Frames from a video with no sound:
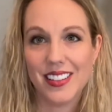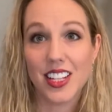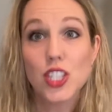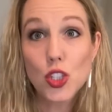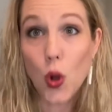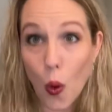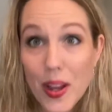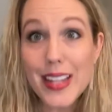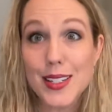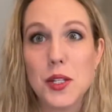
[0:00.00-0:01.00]
It's
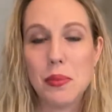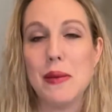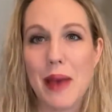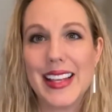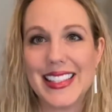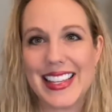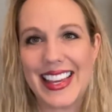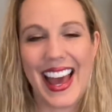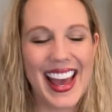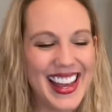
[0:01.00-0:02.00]
going to be messy,
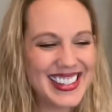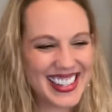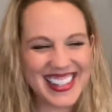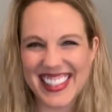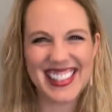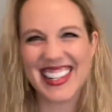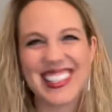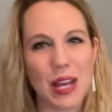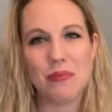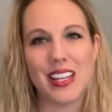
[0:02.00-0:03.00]
and to just
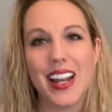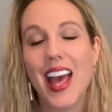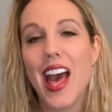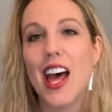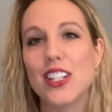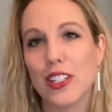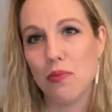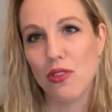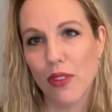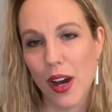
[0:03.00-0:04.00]
accept it and just
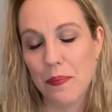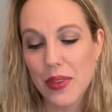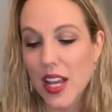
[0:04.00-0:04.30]
move on.